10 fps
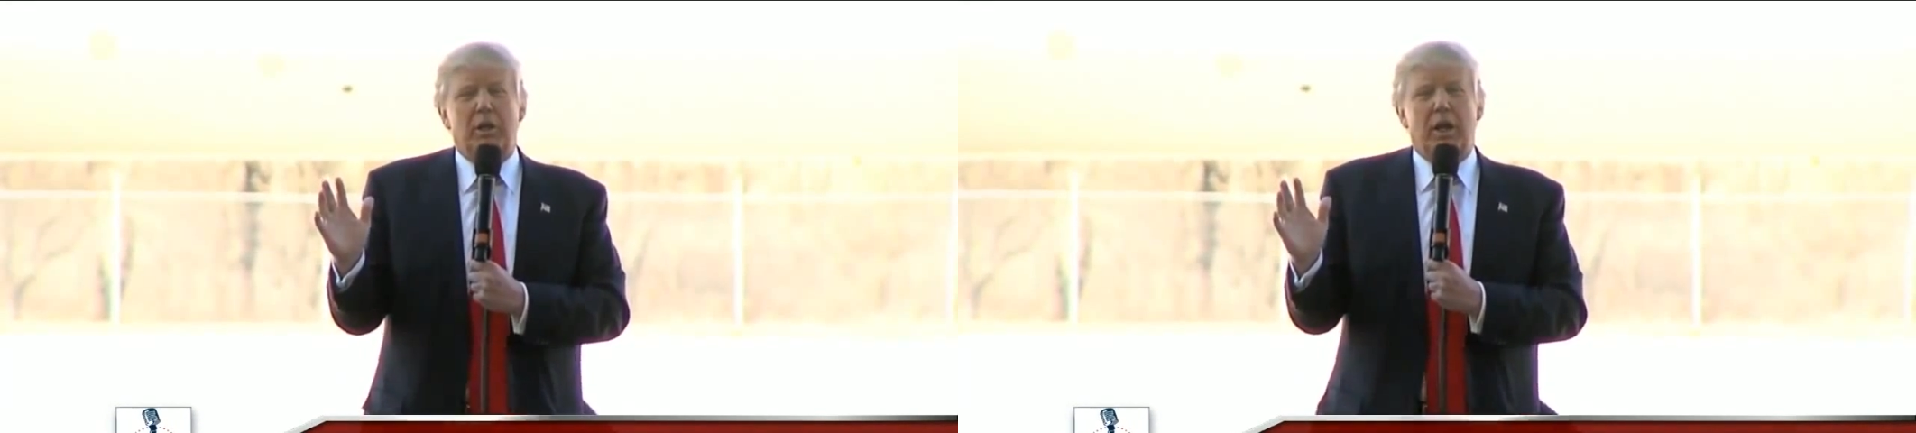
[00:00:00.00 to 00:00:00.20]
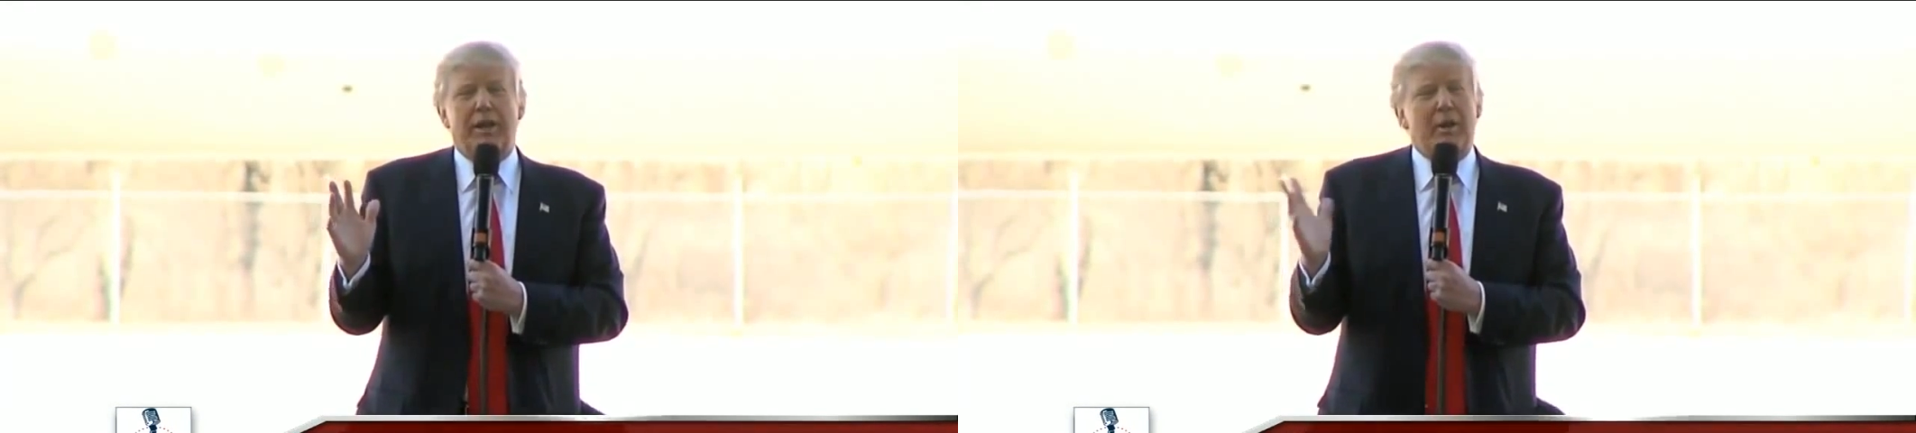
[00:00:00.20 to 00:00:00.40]

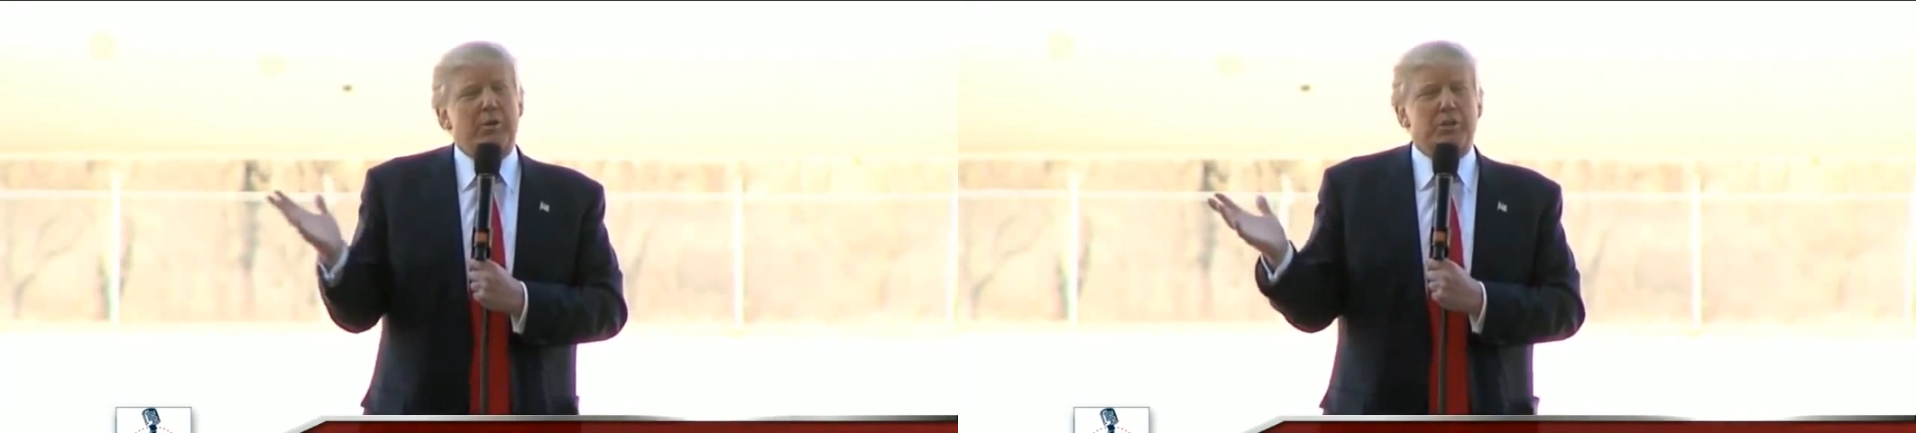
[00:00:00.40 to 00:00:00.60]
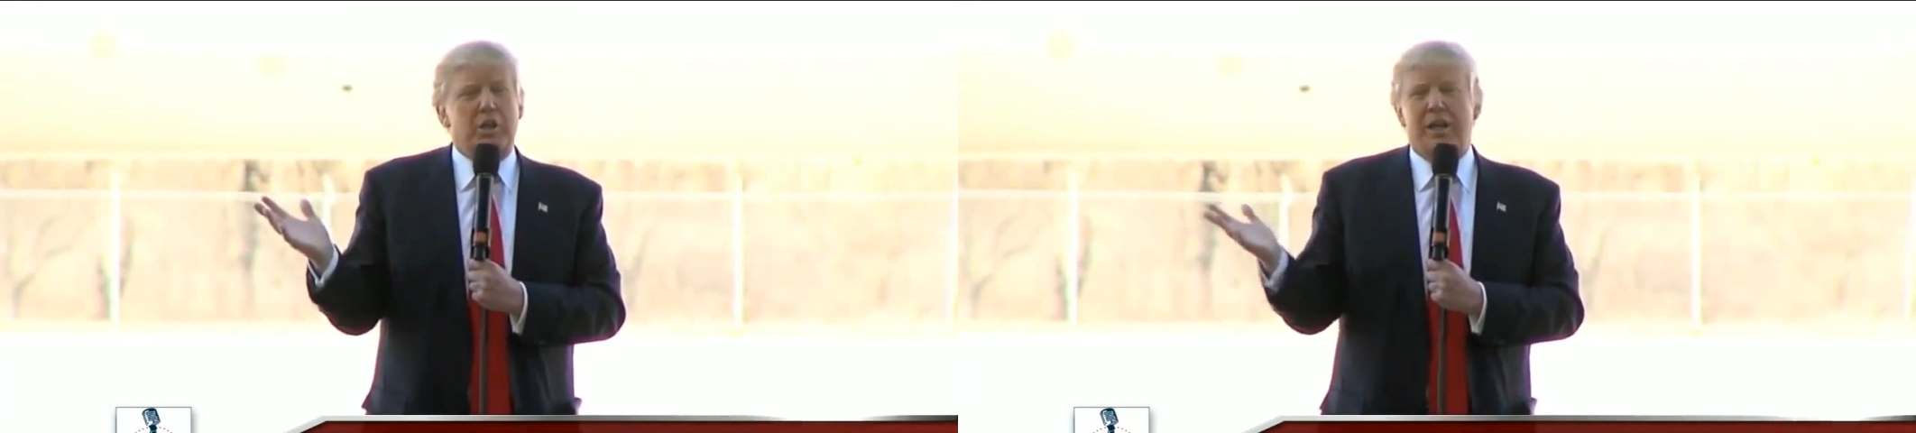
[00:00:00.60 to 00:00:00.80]
And that
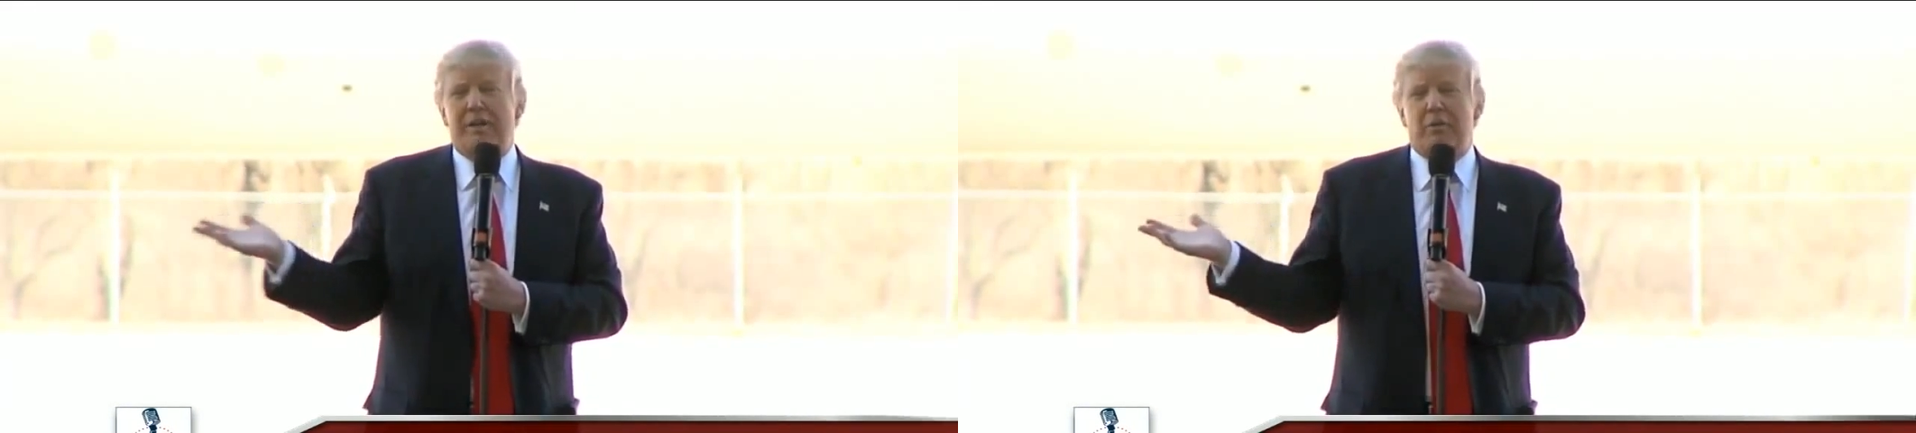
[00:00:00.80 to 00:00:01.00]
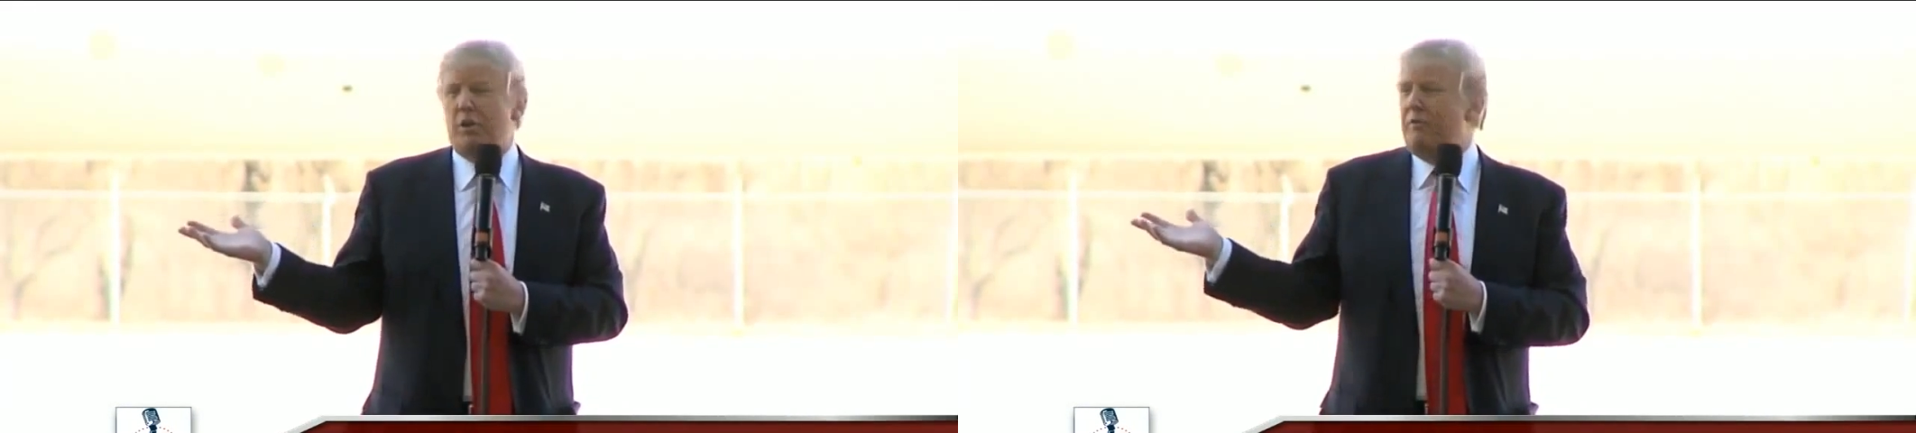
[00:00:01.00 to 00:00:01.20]
was it. I
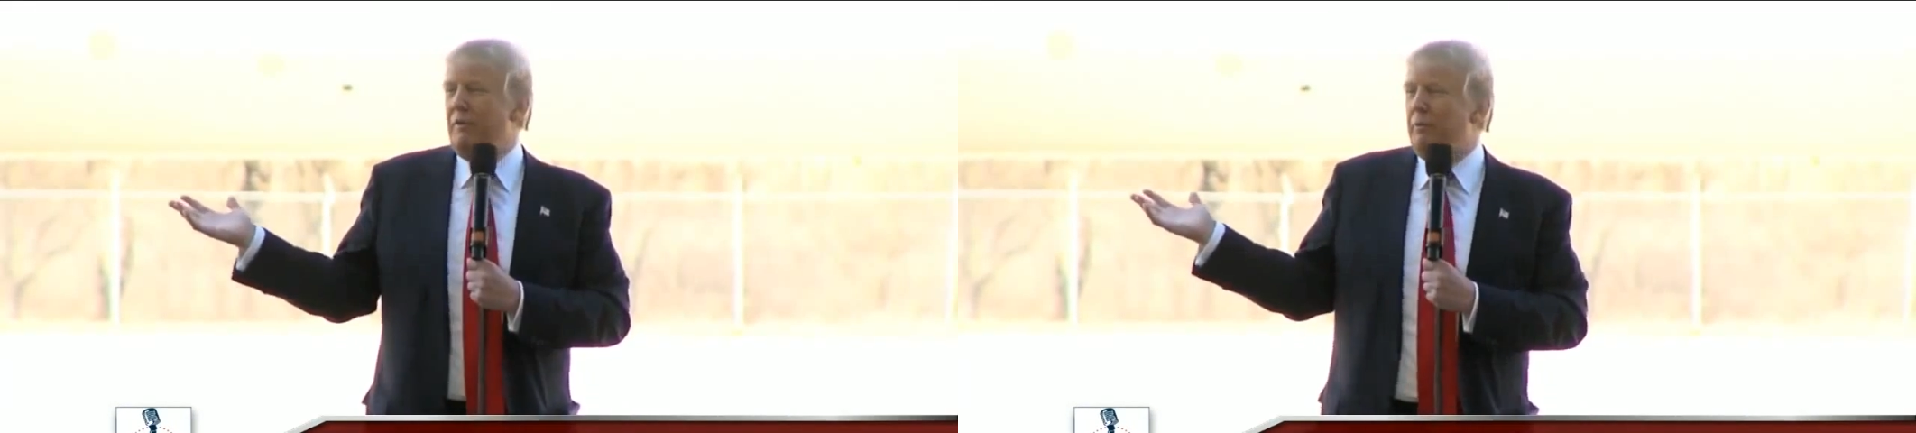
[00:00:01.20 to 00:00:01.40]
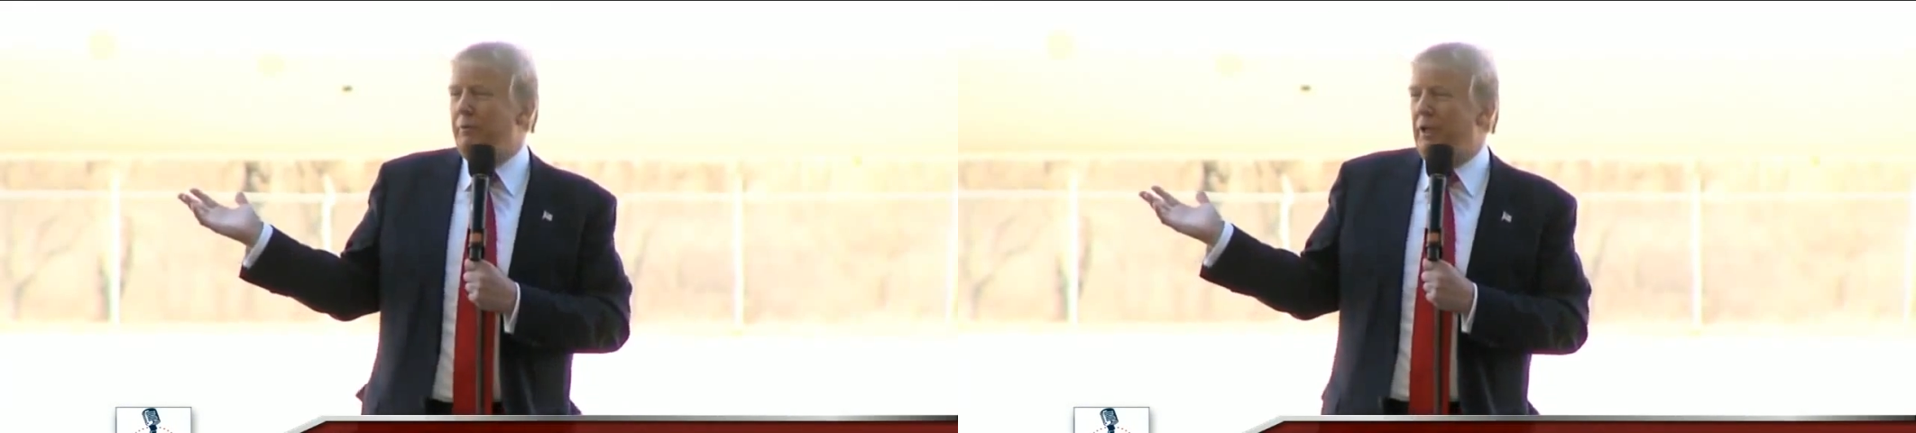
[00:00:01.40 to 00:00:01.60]
never heard
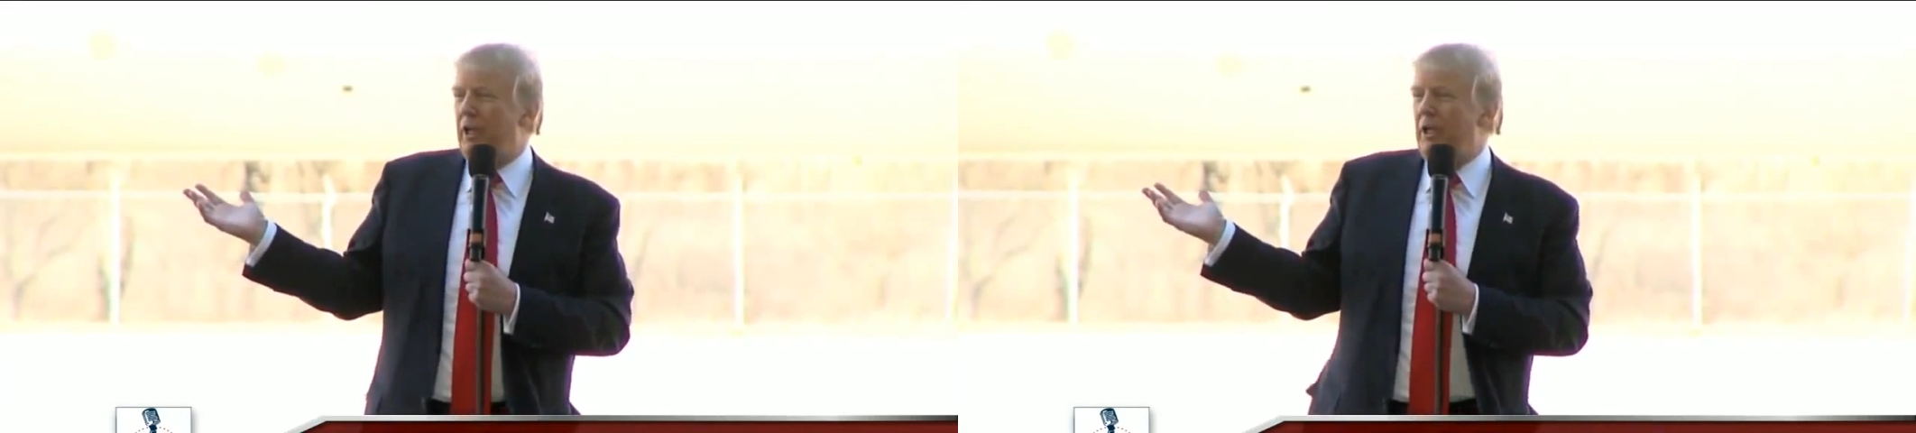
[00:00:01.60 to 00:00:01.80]
from him again.